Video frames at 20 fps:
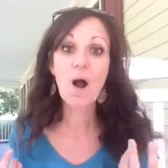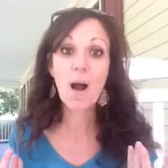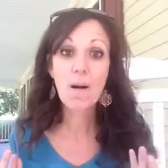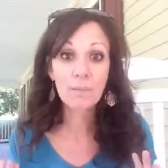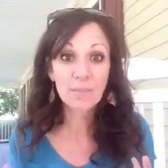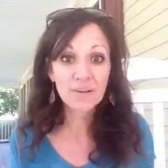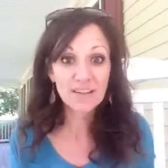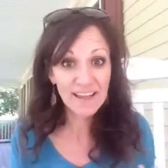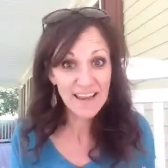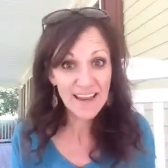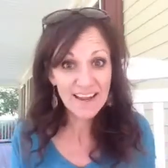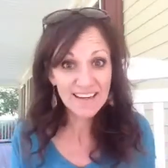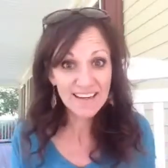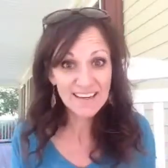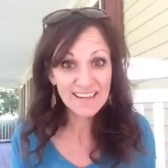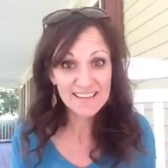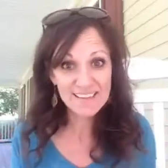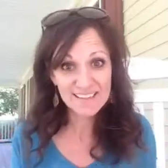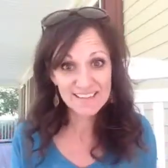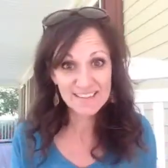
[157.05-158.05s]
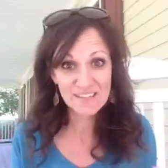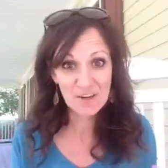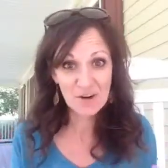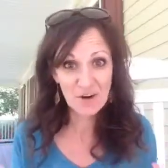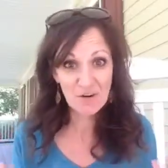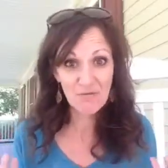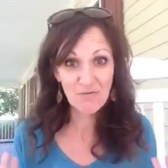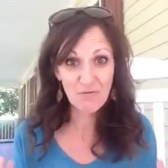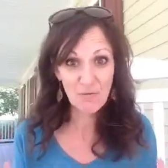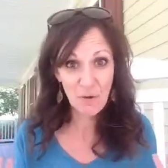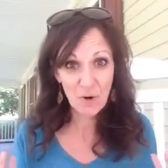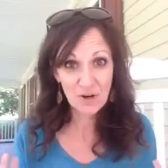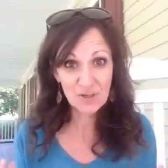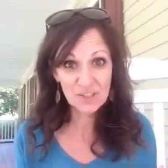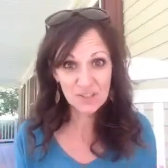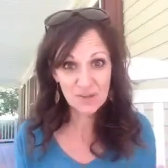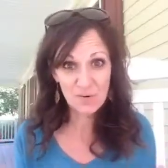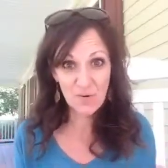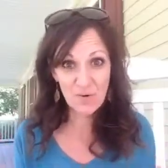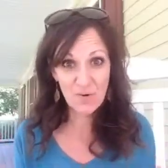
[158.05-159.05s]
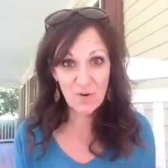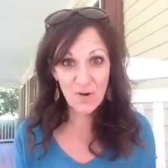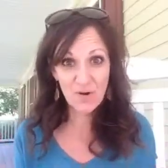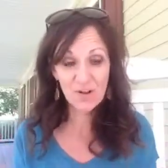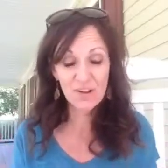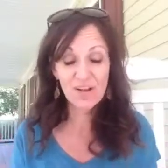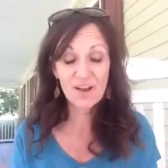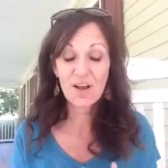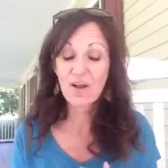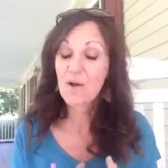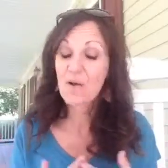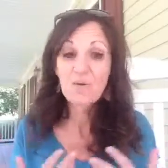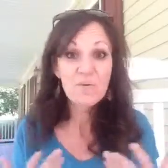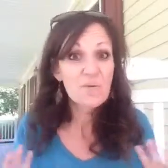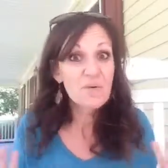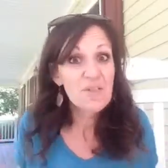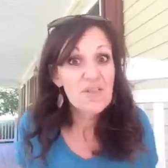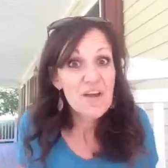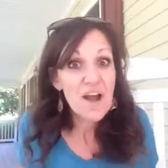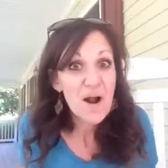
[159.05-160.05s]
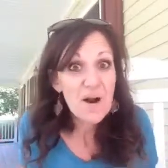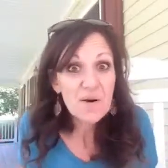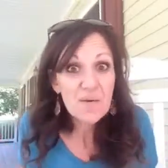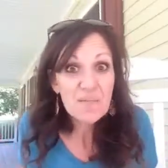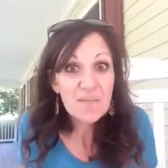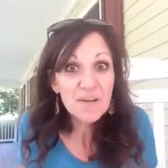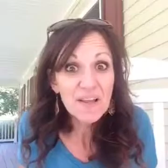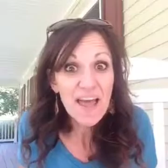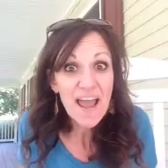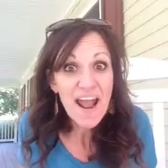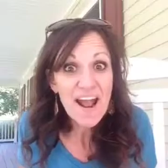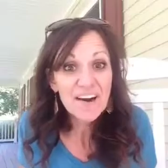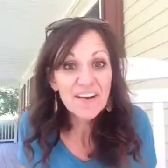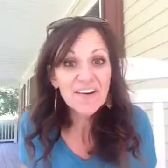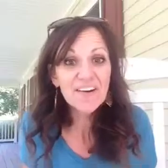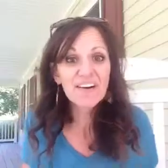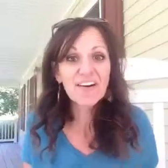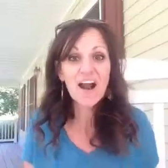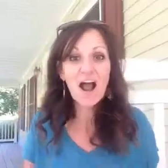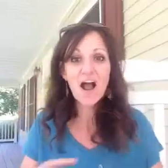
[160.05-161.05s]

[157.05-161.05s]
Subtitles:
I'm planning this year for school without a planner.